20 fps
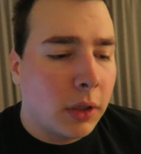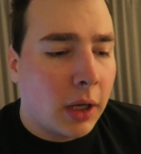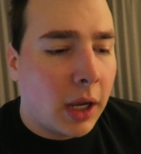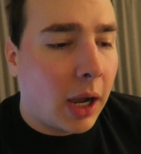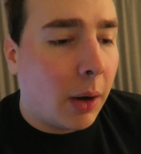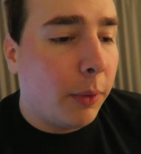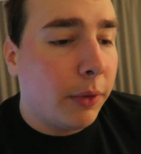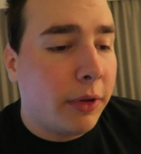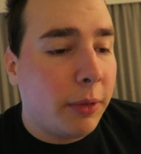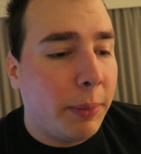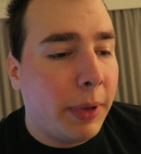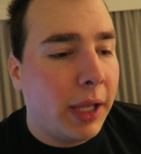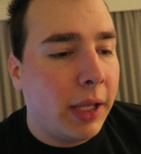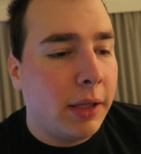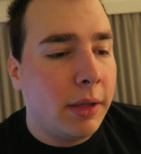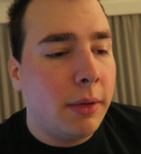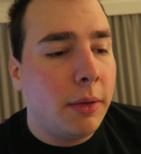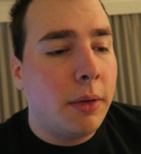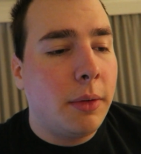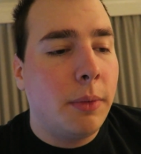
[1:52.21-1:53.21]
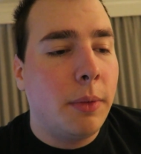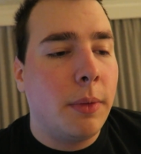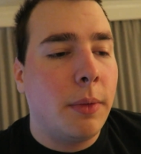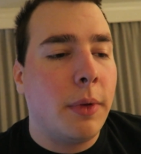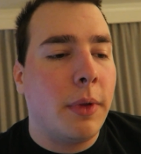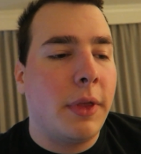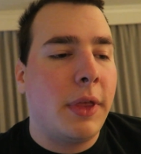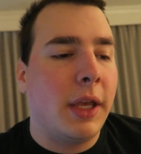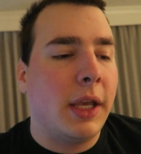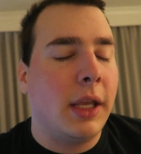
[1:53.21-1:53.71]
went to bed
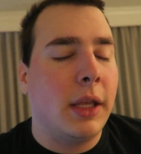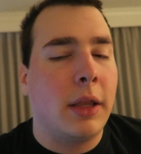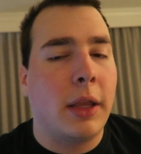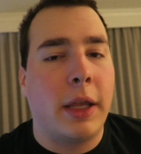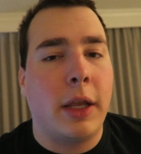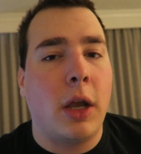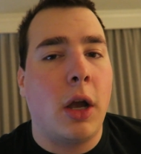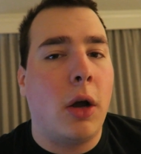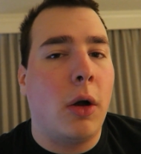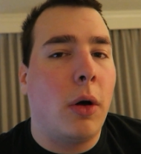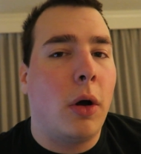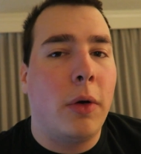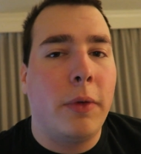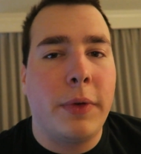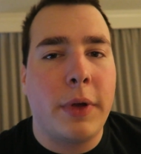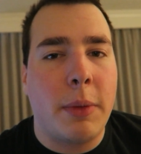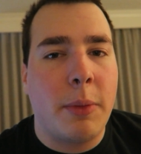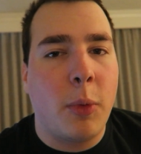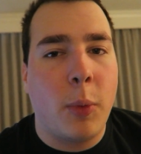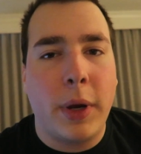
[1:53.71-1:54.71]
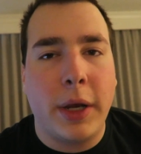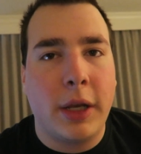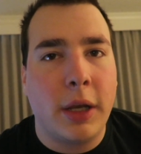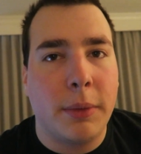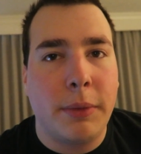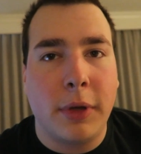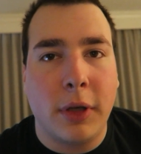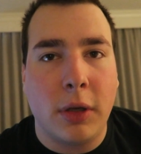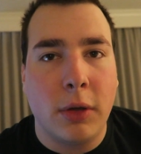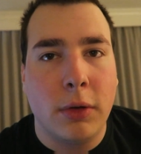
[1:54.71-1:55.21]
thinking like, oh, hopefully I'm gonna wake
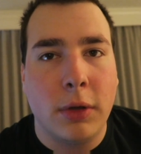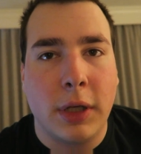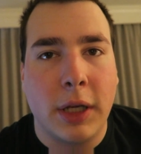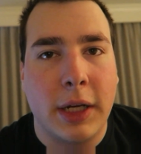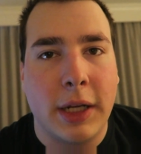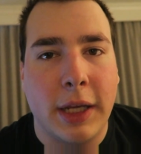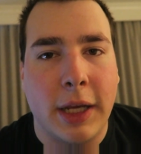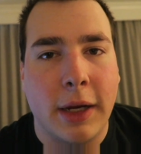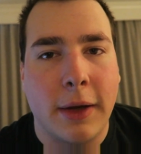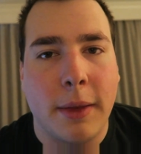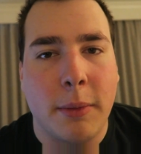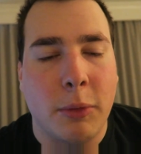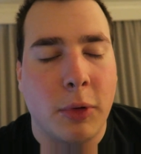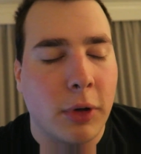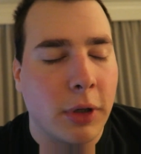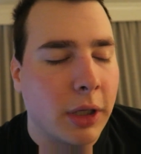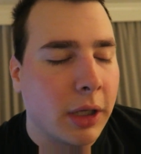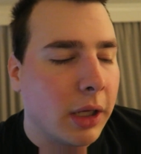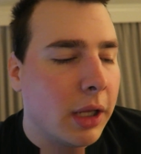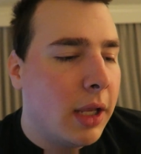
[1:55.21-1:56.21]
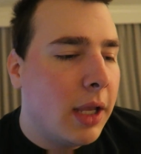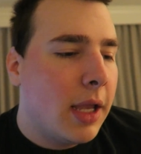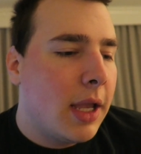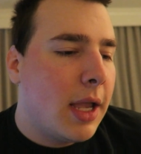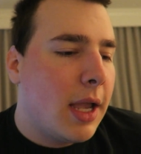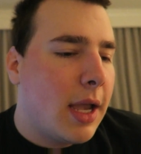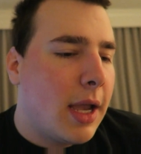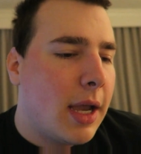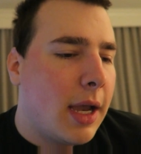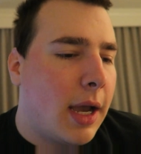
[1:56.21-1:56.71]
up to Goon getting here in the morning.
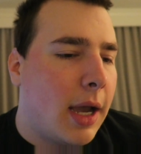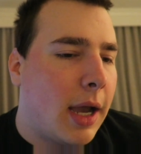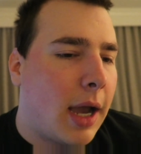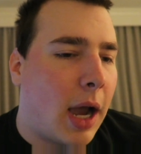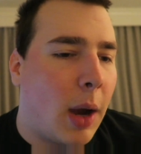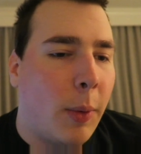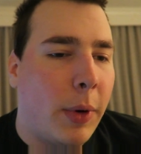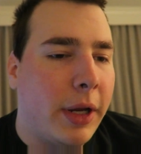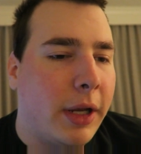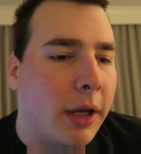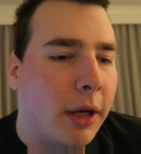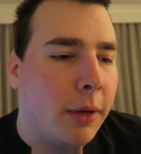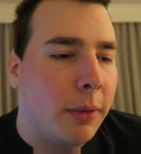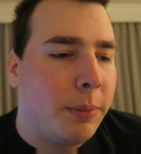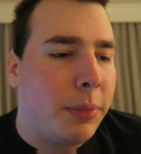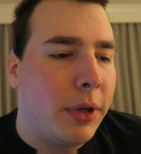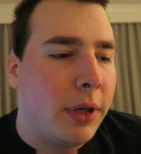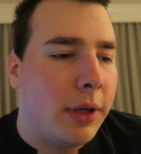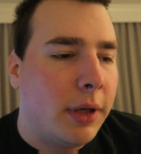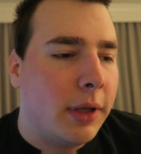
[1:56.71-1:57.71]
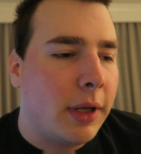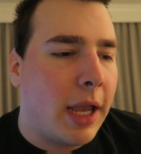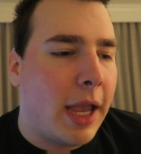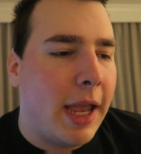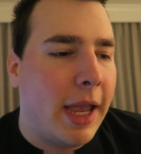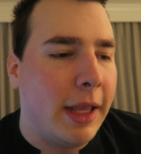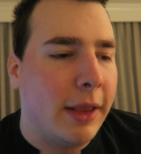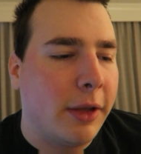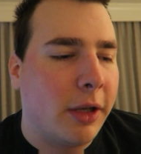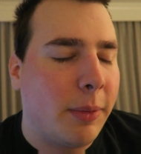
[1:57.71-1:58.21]
I wake up
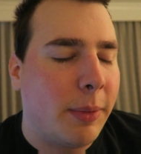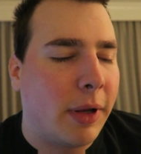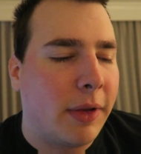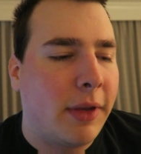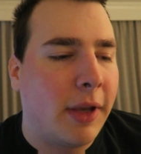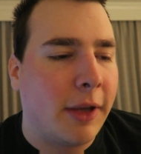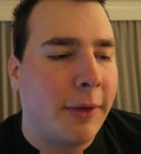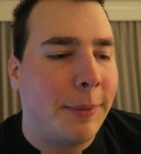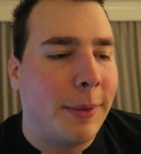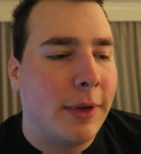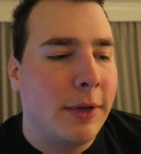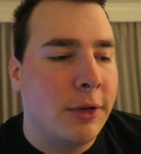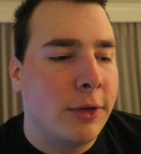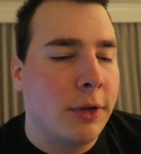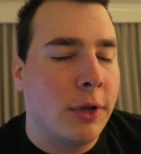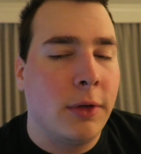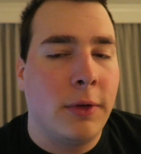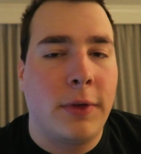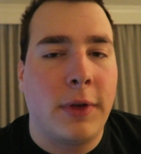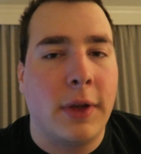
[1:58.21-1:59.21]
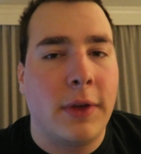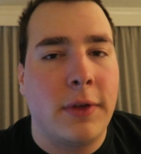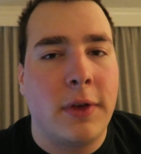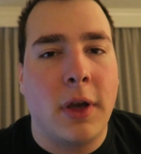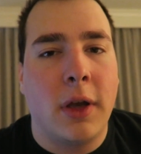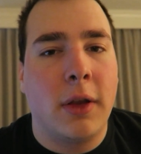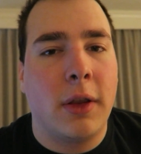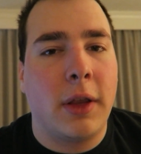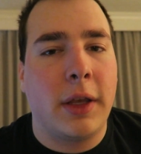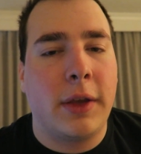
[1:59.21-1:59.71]
and look at my text message. Goon says,
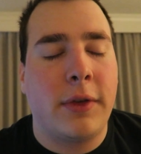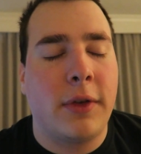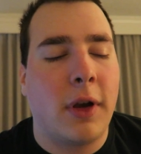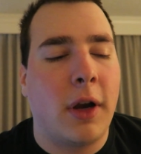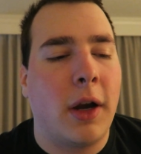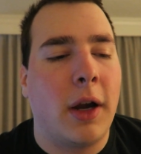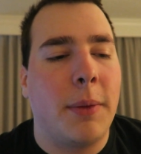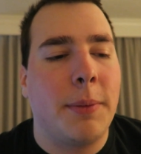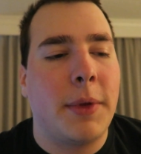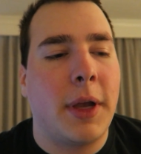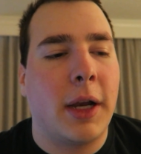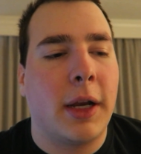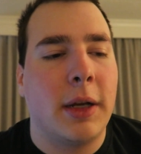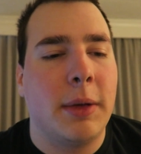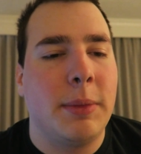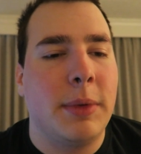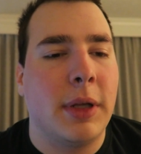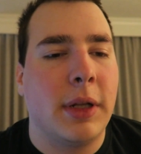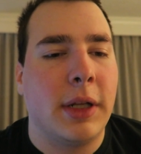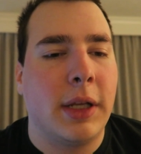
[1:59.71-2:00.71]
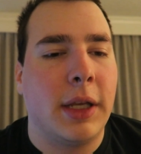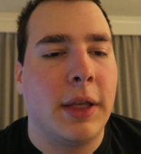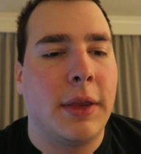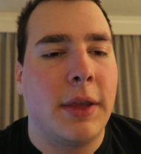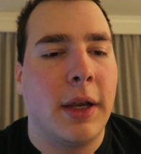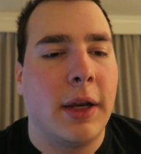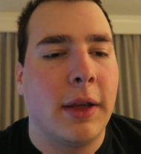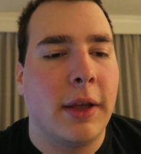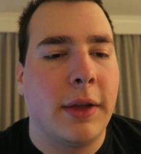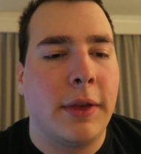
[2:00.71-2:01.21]
yo, like, sorry, I'm not gonna be able to get
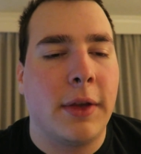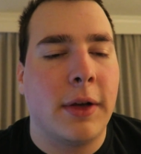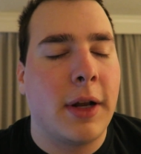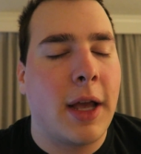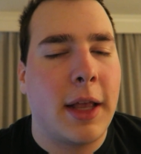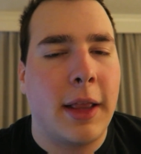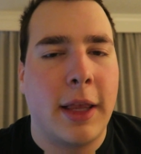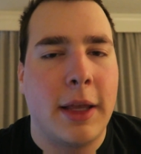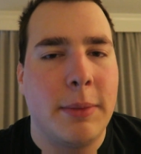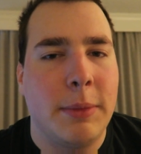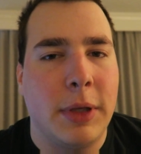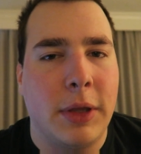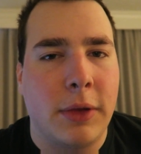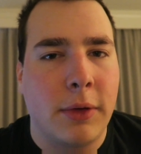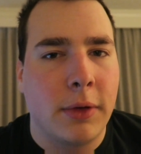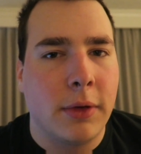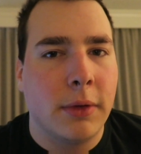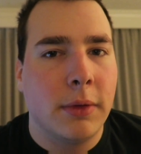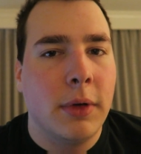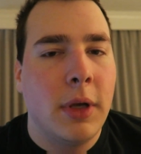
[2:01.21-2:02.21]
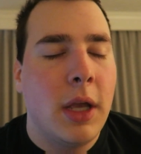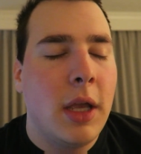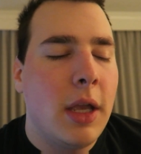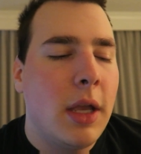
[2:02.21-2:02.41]
there. Like, they're not letting me through.